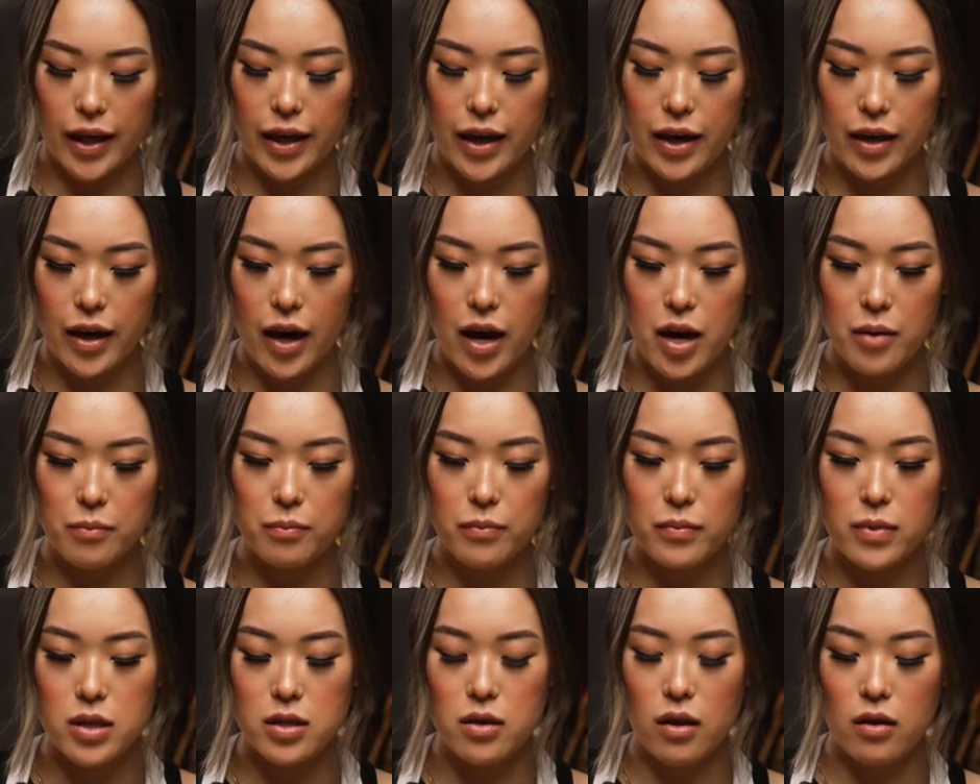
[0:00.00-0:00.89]
heat up.
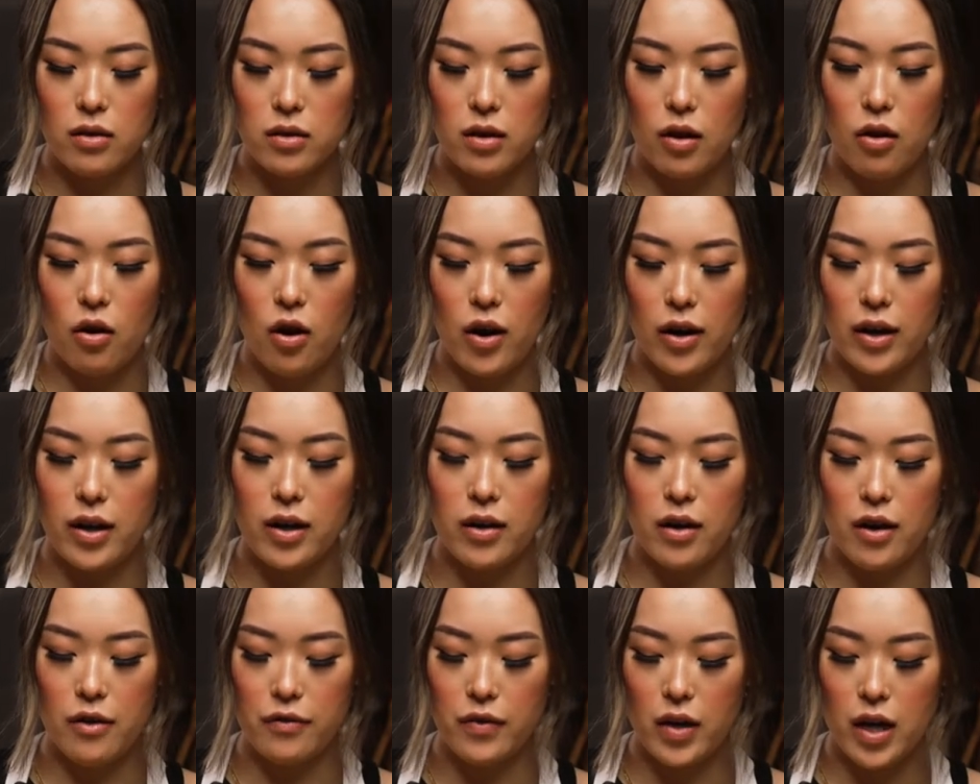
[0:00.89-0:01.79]
It's not hot
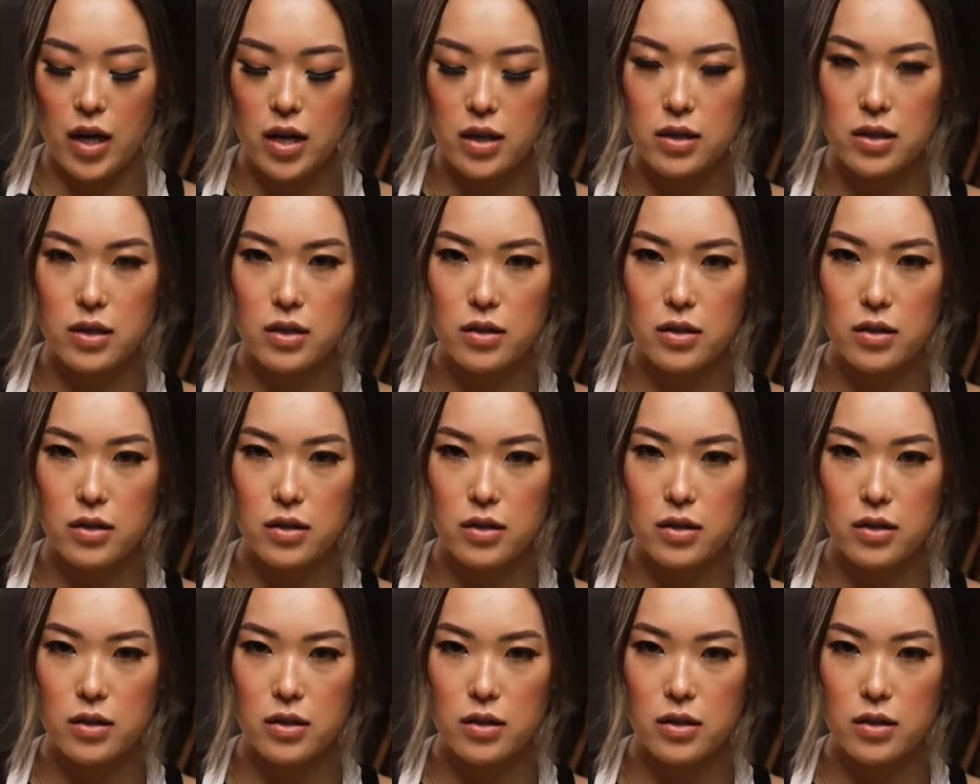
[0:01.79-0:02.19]
enough yet.